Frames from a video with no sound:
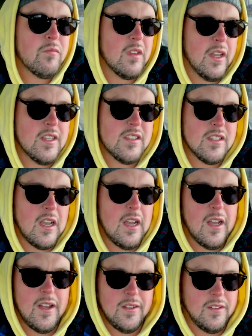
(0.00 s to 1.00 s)
it's
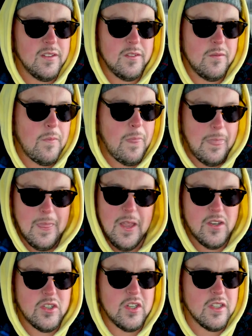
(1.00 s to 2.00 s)
uh
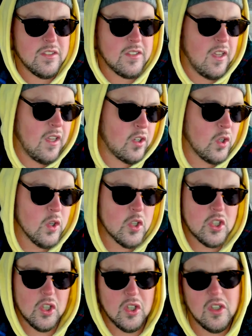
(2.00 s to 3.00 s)
it's just a
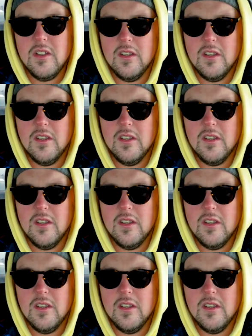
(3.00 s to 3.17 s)
crucial